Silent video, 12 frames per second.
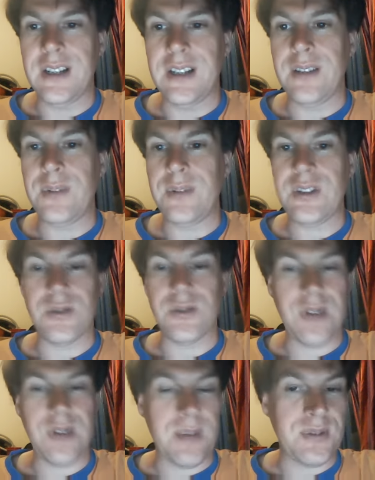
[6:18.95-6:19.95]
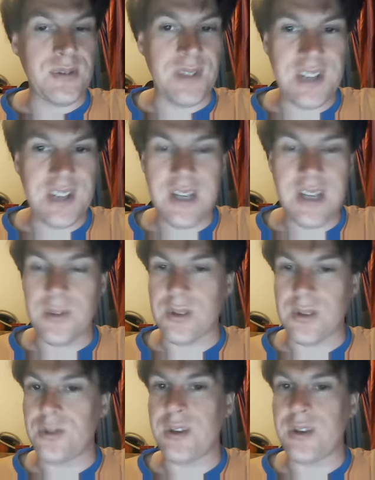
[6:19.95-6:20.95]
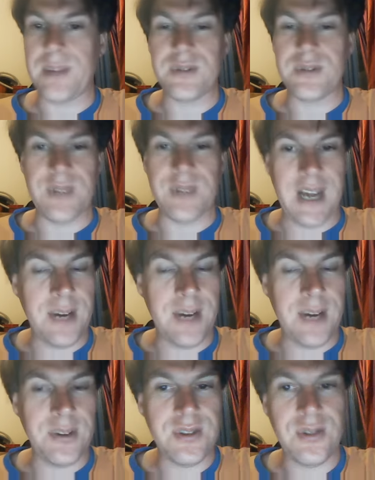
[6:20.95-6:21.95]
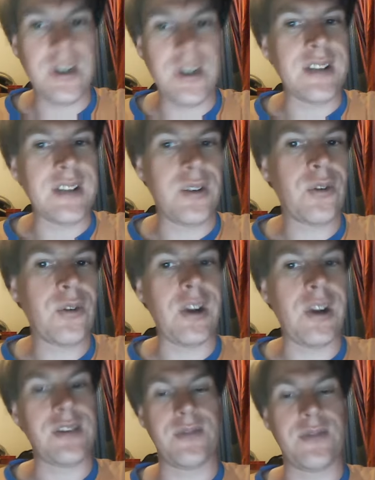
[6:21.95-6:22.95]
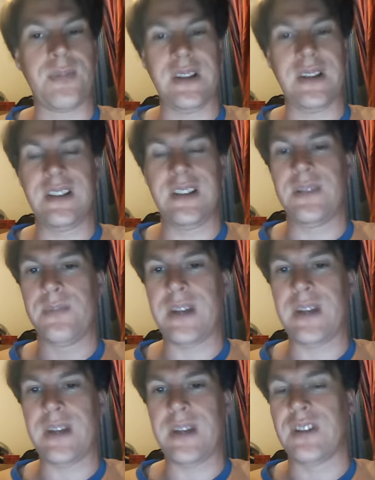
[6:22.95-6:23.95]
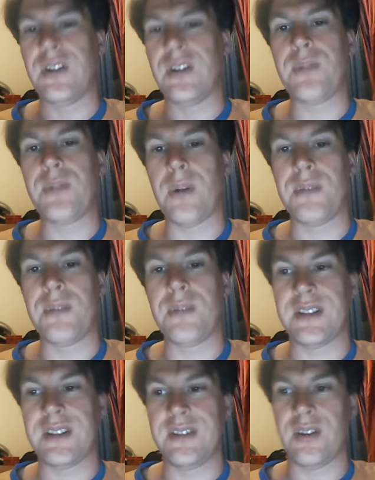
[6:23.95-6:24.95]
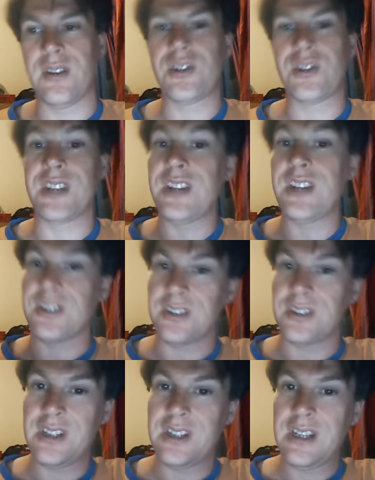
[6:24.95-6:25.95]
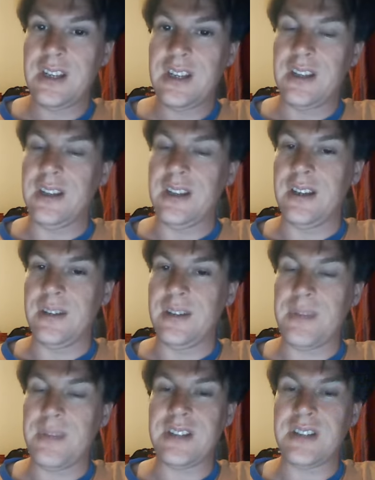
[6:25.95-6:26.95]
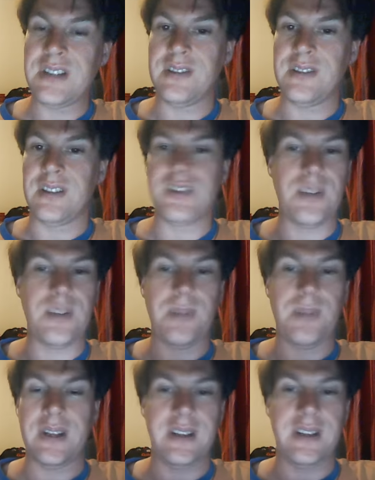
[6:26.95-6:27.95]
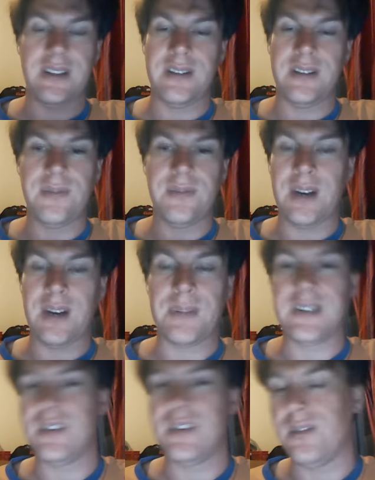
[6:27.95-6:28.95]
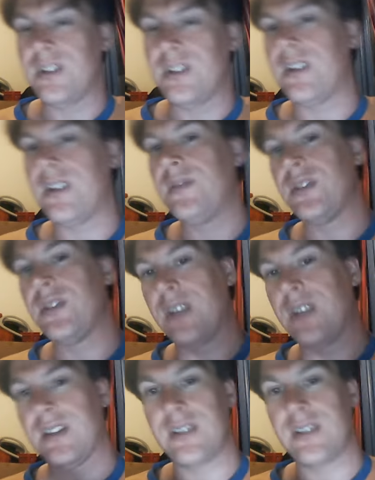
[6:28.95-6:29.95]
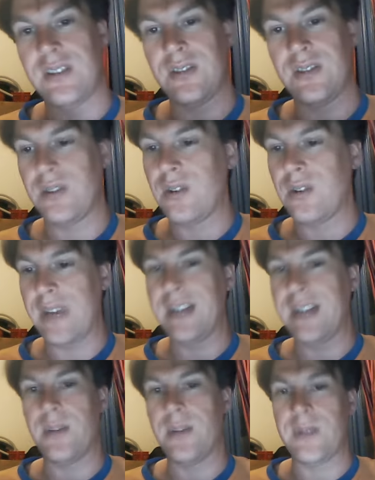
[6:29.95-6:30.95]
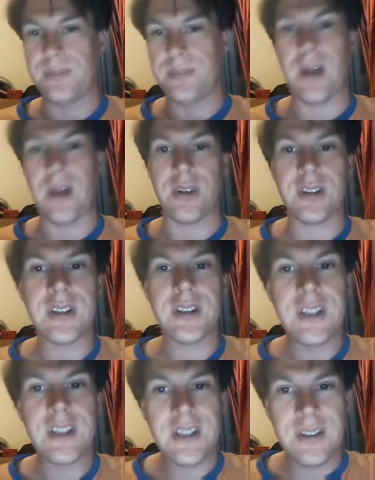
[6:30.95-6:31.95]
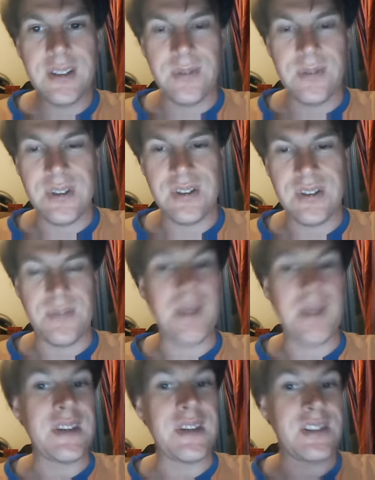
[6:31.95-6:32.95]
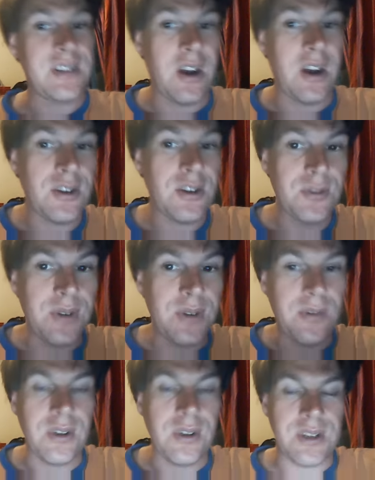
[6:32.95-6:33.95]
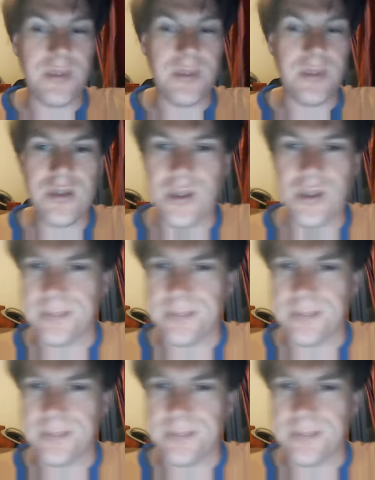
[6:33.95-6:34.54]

Which also happens with zinc, which also happens with iron. So you get a whole class of basically batteries. The only problem is that the oxidation makes it chip and fragment and all this stuff. So then you end up with powder, which maybe is hard to reverse. I'm not sure.